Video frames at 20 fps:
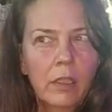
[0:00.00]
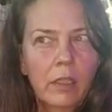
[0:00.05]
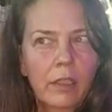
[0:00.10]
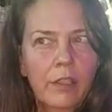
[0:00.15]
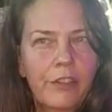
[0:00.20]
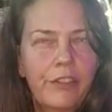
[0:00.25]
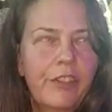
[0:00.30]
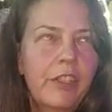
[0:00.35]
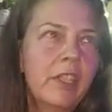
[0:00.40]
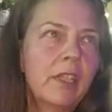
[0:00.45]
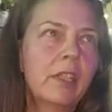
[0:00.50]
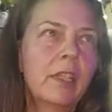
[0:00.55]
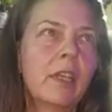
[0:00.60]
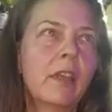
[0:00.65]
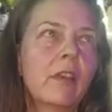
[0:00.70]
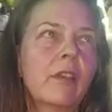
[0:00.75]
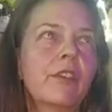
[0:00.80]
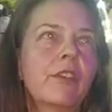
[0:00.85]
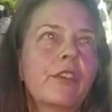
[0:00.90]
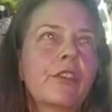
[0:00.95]
Because sitting
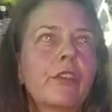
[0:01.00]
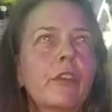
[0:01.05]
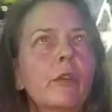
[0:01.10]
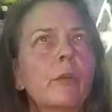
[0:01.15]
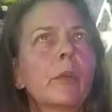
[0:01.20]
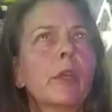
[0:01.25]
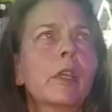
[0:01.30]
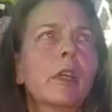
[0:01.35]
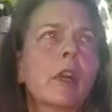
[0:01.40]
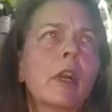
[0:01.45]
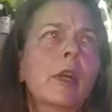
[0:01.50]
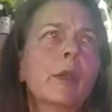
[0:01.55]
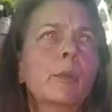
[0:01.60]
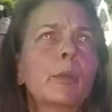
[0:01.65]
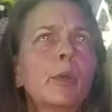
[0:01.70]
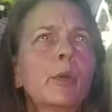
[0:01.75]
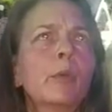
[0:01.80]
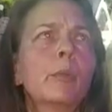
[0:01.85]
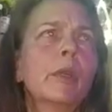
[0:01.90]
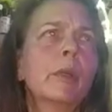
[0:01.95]
there and just, oh my God,
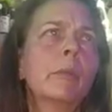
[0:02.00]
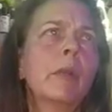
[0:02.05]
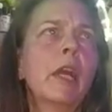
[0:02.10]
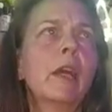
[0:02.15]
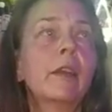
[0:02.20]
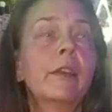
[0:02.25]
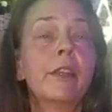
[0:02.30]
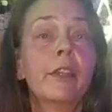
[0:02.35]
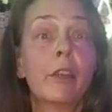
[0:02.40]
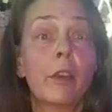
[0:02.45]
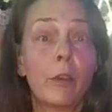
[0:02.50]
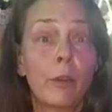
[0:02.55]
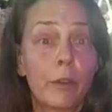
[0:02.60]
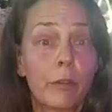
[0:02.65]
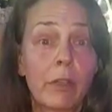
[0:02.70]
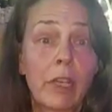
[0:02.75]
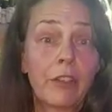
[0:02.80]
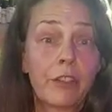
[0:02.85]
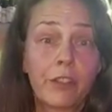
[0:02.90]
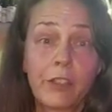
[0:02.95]
pour me, you know,
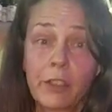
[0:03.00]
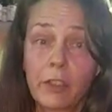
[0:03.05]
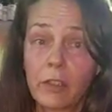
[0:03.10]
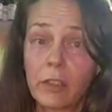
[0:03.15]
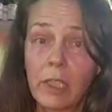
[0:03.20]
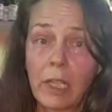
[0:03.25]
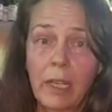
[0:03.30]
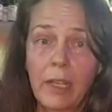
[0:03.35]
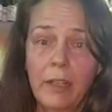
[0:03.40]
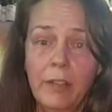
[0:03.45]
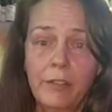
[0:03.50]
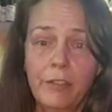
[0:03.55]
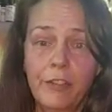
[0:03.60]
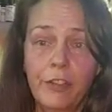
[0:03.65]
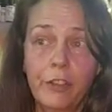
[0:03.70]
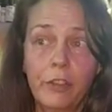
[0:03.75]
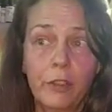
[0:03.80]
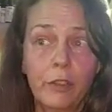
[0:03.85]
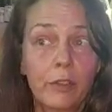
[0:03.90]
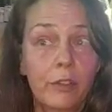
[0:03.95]
the rest of your life,
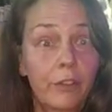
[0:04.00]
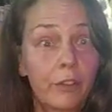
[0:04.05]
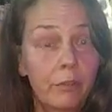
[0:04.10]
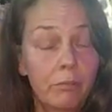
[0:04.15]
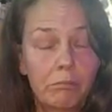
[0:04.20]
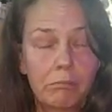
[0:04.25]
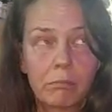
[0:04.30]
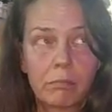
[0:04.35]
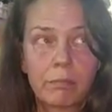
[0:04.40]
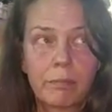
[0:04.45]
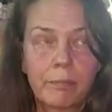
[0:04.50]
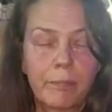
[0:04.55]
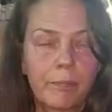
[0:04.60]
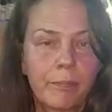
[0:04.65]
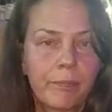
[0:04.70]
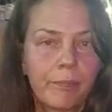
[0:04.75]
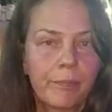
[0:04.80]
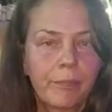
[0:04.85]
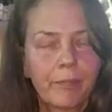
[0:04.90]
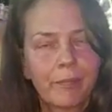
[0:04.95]
dude,
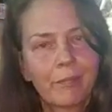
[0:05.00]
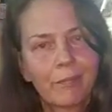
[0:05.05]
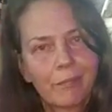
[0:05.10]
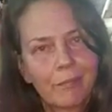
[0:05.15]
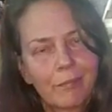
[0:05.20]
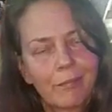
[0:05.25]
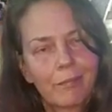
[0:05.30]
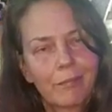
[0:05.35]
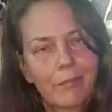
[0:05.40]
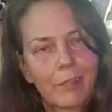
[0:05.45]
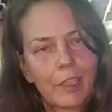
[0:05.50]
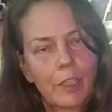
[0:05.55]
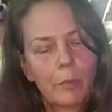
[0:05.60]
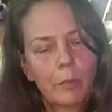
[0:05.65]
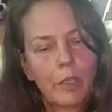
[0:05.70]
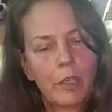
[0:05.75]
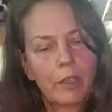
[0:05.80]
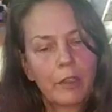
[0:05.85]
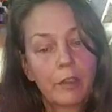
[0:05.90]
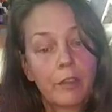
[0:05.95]

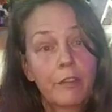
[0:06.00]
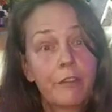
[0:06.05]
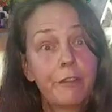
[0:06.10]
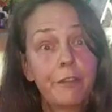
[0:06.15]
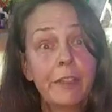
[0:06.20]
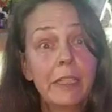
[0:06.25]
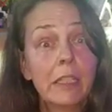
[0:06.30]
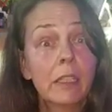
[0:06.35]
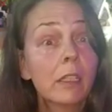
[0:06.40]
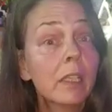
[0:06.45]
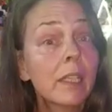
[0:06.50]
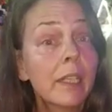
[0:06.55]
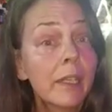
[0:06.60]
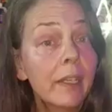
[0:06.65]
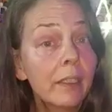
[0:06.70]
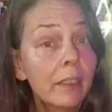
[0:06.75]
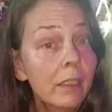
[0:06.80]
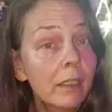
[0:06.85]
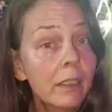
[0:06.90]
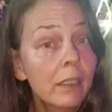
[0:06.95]
come on. Feel
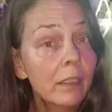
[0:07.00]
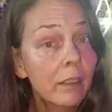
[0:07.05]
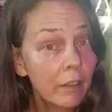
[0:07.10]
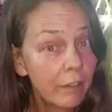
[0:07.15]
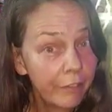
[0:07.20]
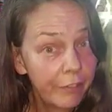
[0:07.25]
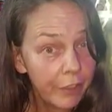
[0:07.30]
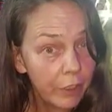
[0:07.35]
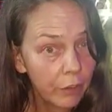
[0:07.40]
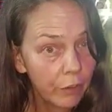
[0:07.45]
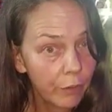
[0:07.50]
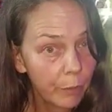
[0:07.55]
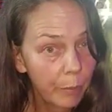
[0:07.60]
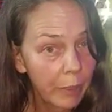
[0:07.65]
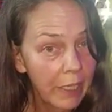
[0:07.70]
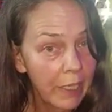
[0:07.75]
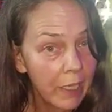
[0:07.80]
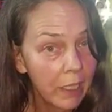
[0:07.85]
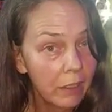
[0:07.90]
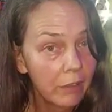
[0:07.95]
it. Feel the
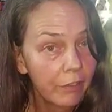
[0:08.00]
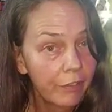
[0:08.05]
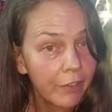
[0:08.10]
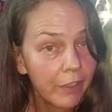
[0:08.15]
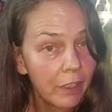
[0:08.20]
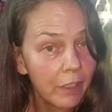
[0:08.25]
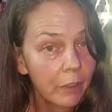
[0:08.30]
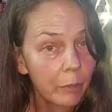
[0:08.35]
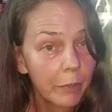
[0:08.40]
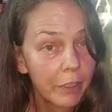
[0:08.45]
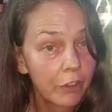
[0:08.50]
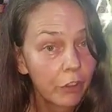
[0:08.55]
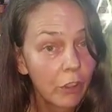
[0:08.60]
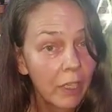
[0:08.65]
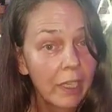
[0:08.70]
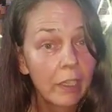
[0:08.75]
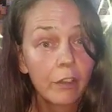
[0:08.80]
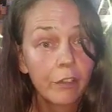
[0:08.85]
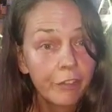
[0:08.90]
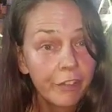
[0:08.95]
pain, feel the
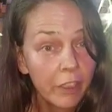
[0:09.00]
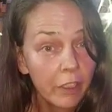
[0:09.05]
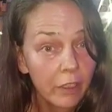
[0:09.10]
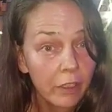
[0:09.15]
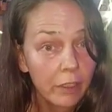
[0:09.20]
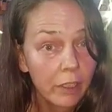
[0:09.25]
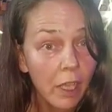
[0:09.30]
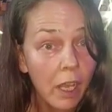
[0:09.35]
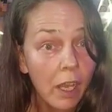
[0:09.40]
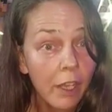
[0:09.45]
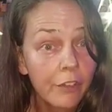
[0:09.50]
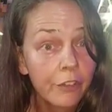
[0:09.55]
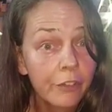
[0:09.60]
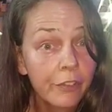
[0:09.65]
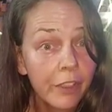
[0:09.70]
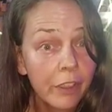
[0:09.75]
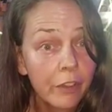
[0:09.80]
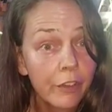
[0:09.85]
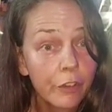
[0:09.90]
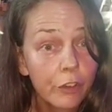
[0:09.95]
betrayal, feel the loss,
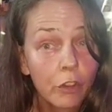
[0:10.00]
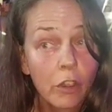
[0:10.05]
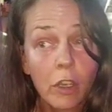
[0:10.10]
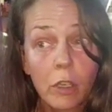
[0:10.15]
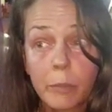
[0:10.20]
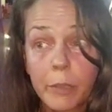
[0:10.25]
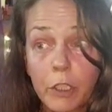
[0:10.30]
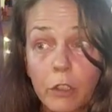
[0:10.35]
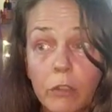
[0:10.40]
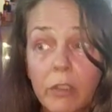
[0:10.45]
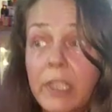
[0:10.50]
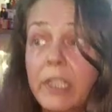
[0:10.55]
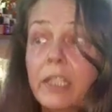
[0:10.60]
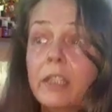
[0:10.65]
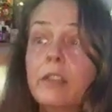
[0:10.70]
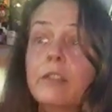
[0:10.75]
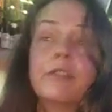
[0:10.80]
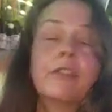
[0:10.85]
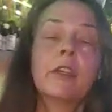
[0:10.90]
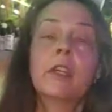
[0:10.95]
feel the trauma,
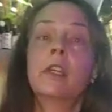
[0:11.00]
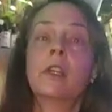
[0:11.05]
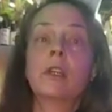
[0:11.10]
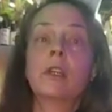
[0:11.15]
grieve.